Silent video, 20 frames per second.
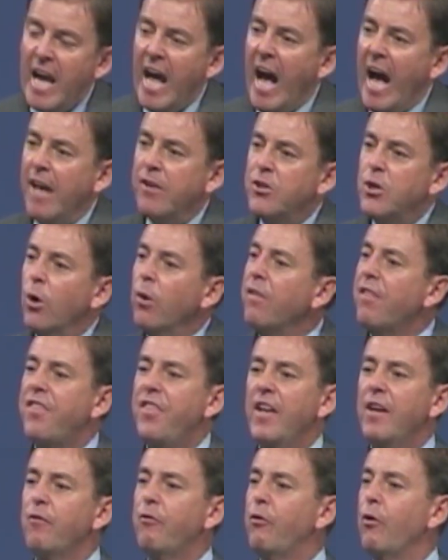And don't
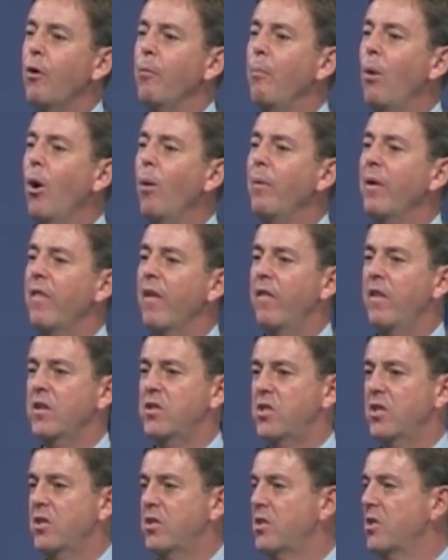think for a moment that
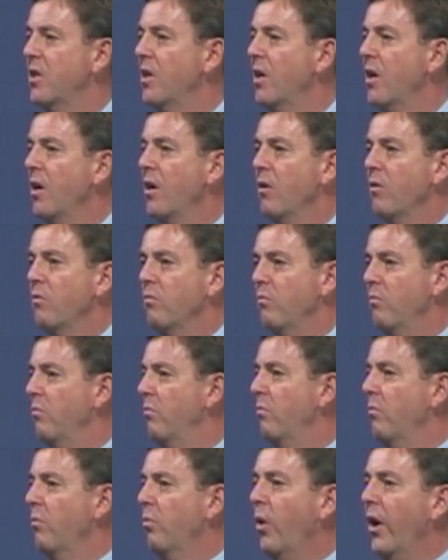this is
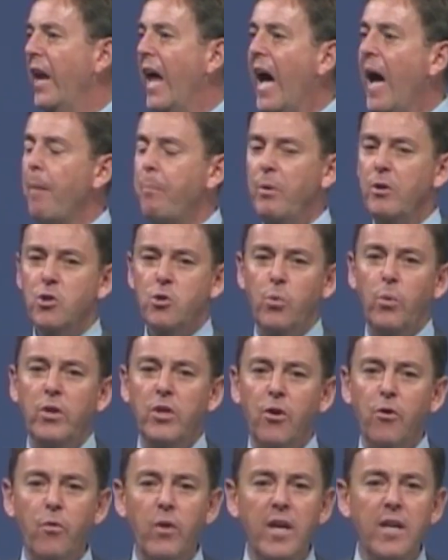what happens when
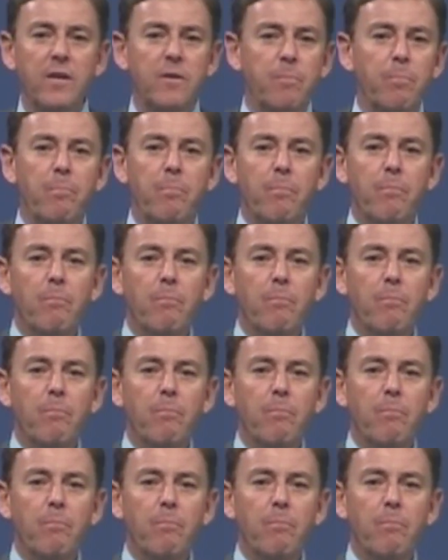you read